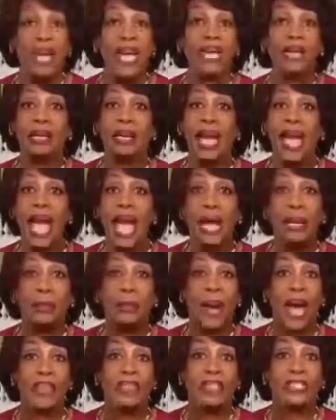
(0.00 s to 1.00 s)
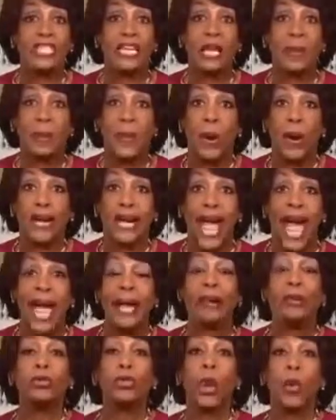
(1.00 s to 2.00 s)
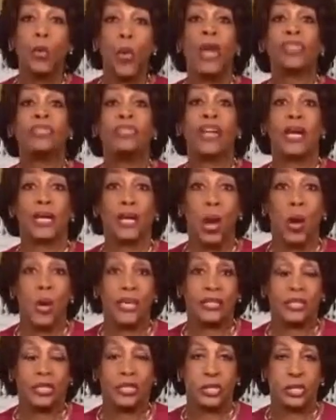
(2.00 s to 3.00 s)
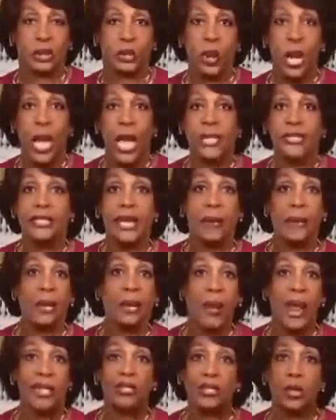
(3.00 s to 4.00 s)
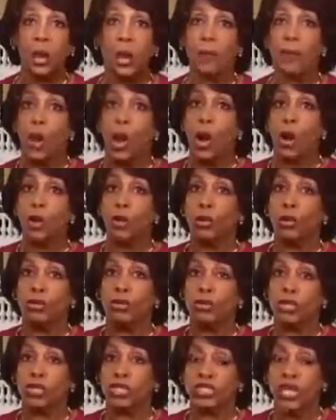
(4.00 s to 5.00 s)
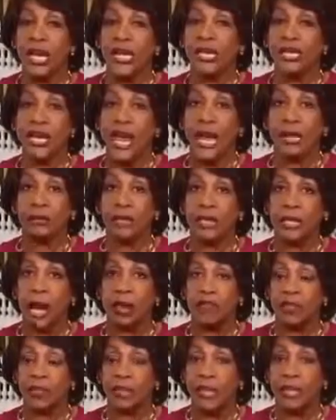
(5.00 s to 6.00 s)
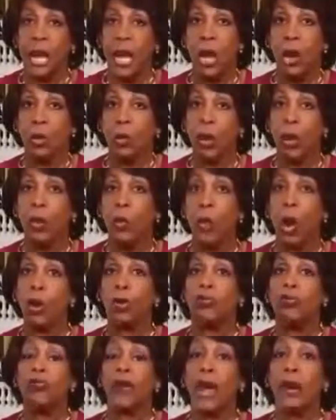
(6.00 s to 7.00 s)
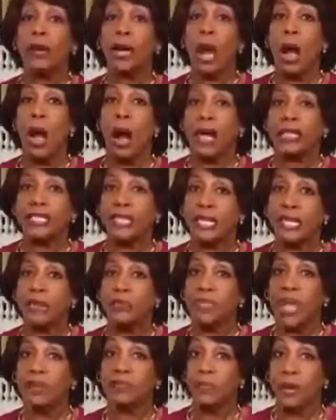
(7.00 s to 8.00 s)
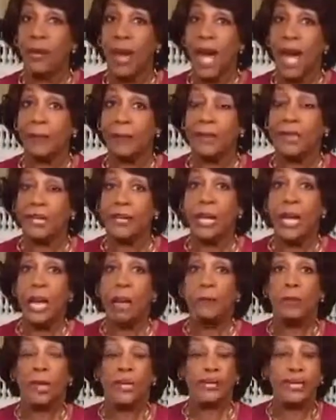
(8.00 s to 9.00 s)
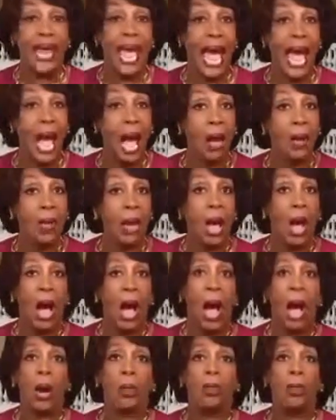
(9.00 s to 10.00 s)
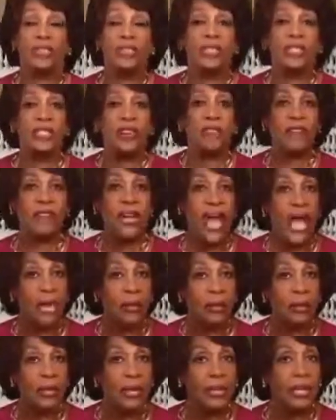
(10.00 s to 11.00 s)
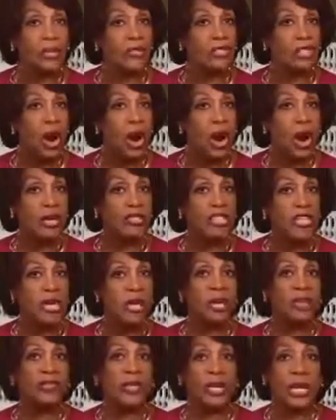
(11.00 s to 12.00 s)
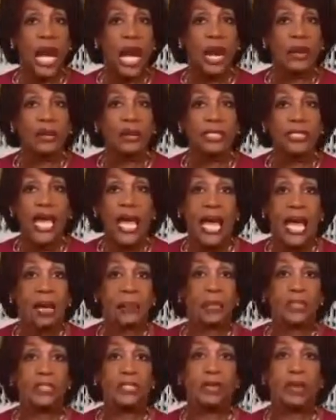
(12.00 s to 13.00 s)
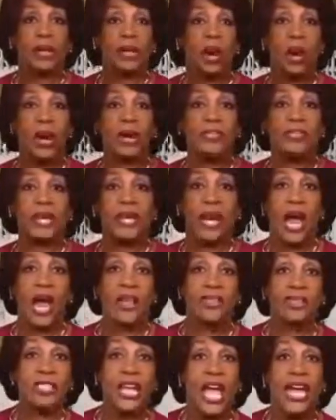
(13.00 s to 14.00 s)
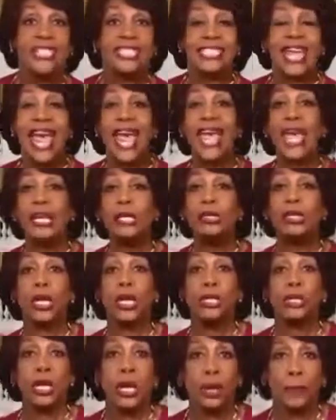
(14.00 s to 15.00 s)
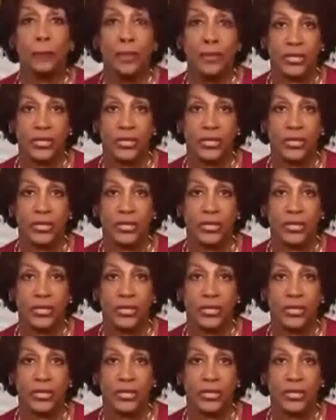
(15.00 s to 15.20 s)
being led by the Tea Party, I don't know what they're going to do. Democrats are opposed to shutting down the government. We work very hard to keep that from happening. But now, with the different element in charge here in the Congress, and Mr. McCarthy and others changing their